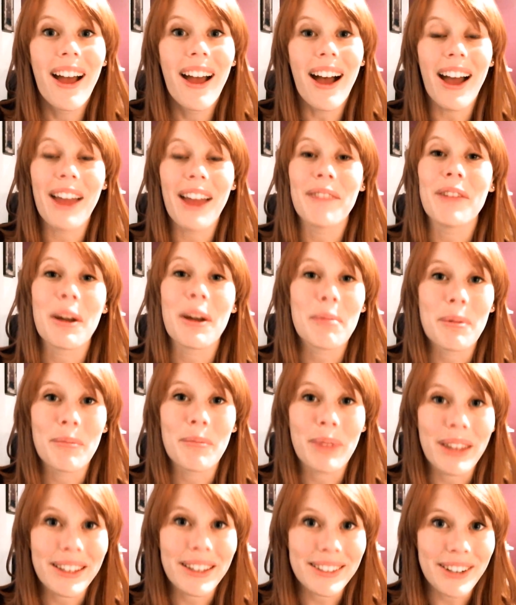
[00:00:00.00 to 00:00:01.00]
I have not been
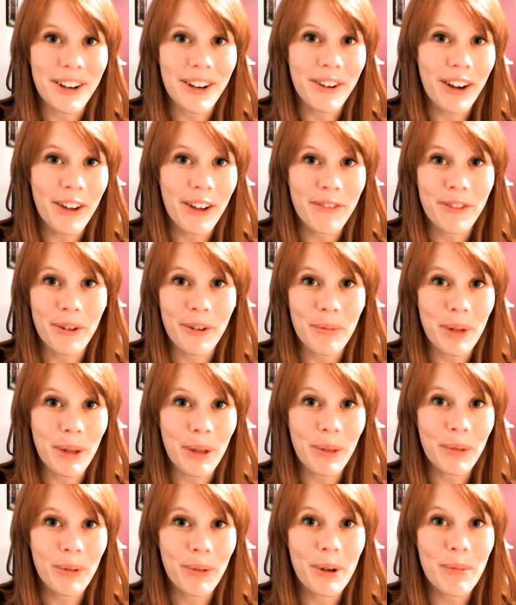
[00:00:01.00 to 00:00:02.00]
playing StarCraft for
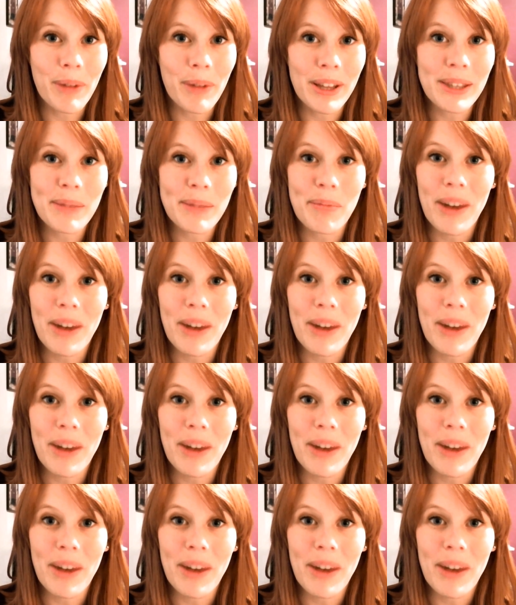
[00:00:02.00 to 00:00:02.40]
about 3 months,